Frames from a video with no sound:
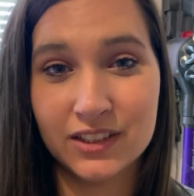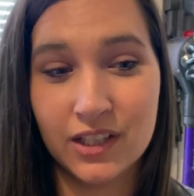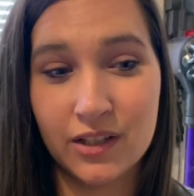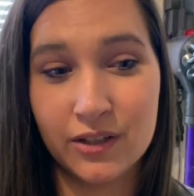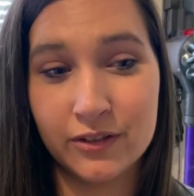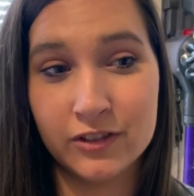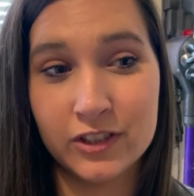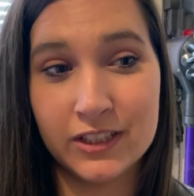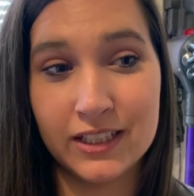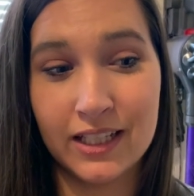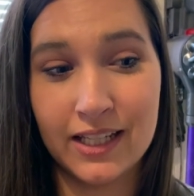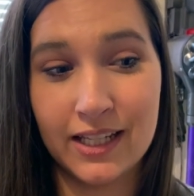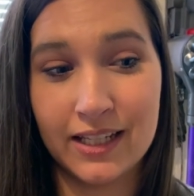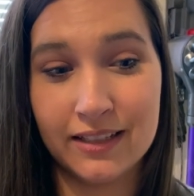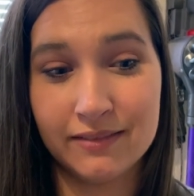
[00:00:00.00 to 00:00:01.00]
so
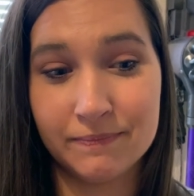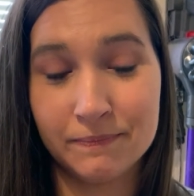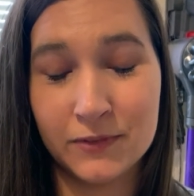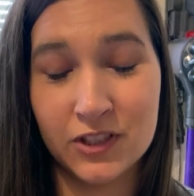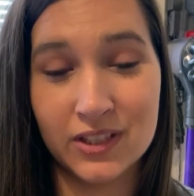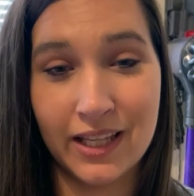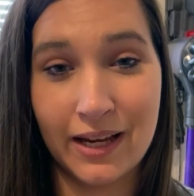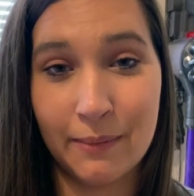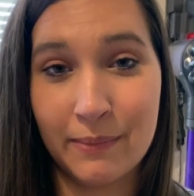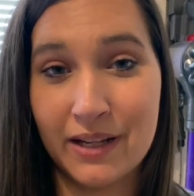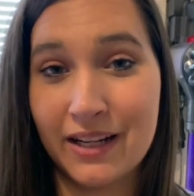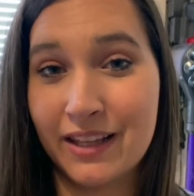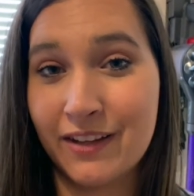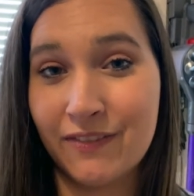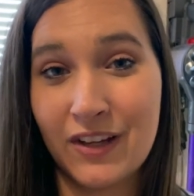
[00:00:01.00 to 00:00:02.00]
she just like
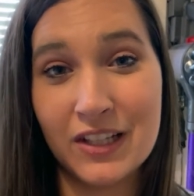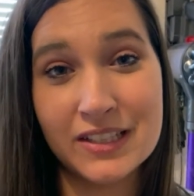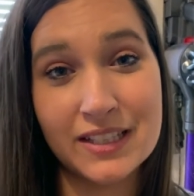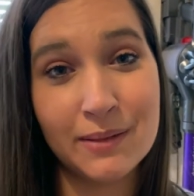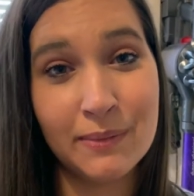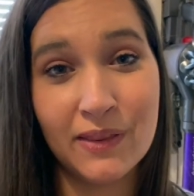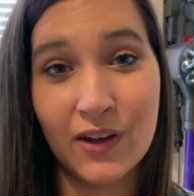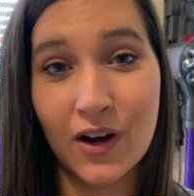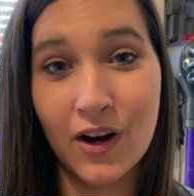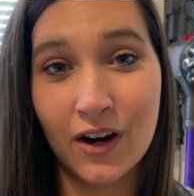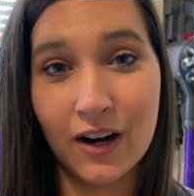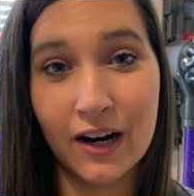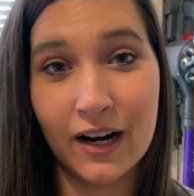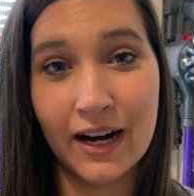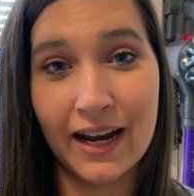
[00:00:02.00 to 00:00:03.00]
immediately fell asleep in the car